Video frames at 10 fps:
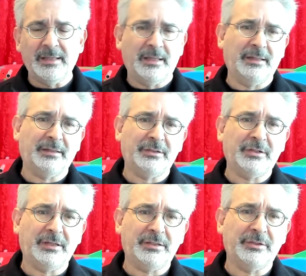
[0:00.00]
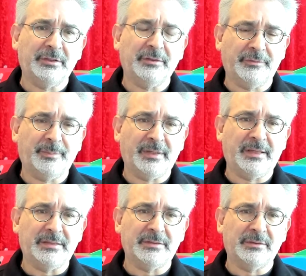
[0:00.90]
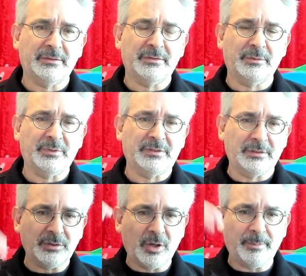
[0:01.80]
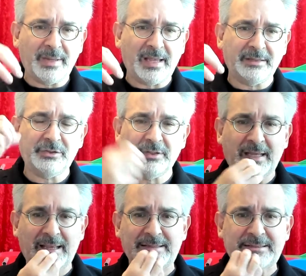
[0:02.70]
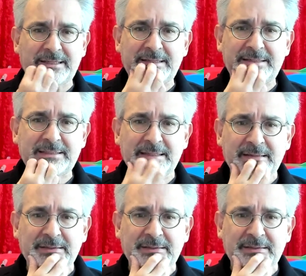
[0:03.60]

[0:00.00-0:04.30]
and they're changing a lot of planes also with the top hatch access.